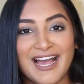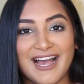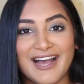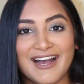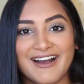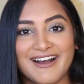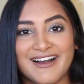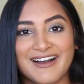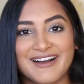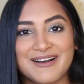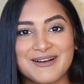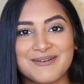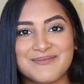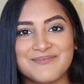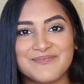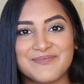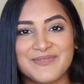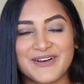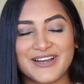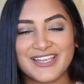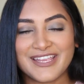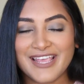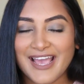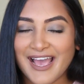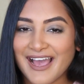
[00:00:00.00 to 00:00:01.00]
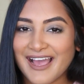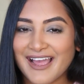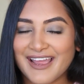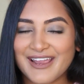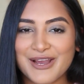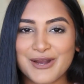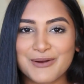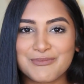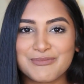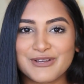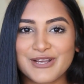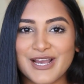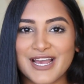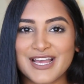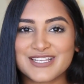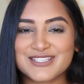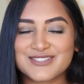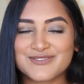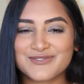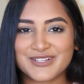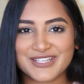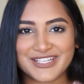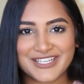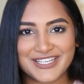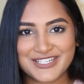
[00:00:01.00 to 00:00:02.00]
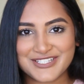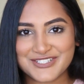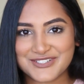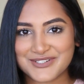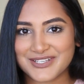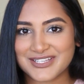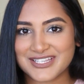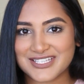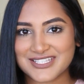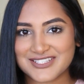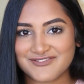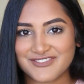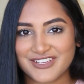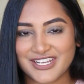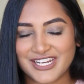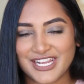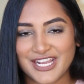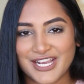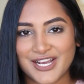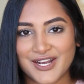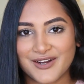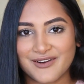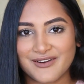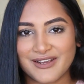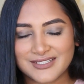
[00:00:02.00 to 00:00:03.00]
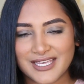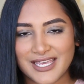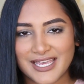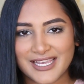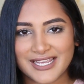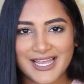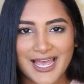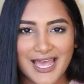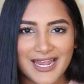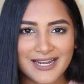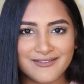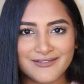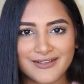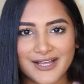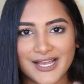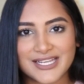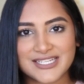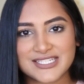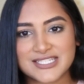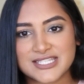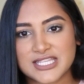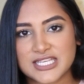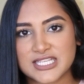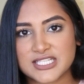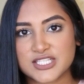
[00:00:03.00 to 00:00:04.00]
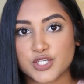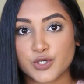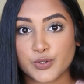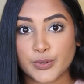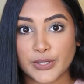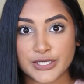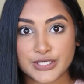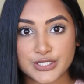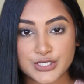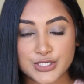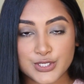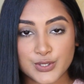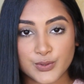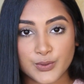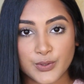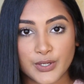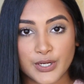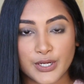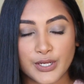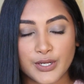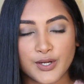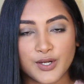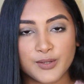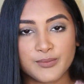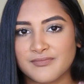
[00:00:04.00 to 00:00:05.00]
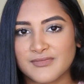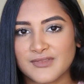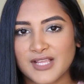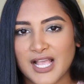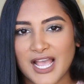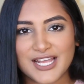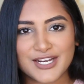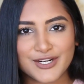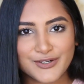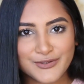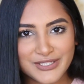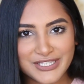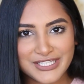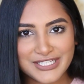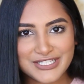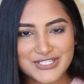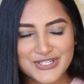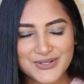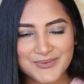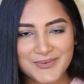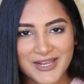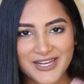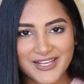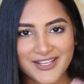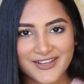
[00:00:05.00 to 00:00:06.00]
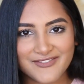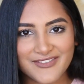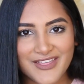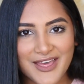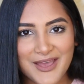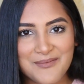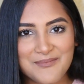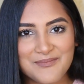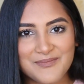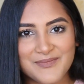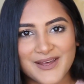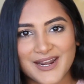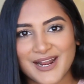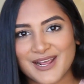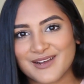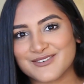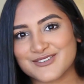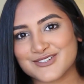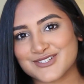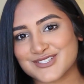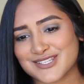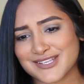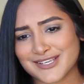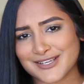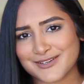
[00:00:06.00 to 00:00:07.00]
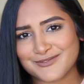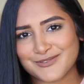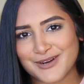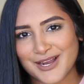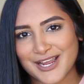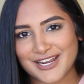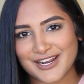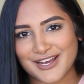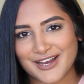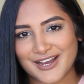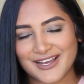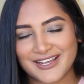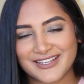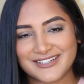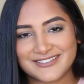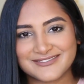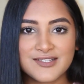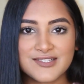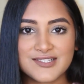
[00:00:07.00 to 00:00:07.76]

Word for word: But yeah, I hope you guys really enjoyed this video and kind of liked this quick tutorial. I don't really do many of them, but I was just like, why not?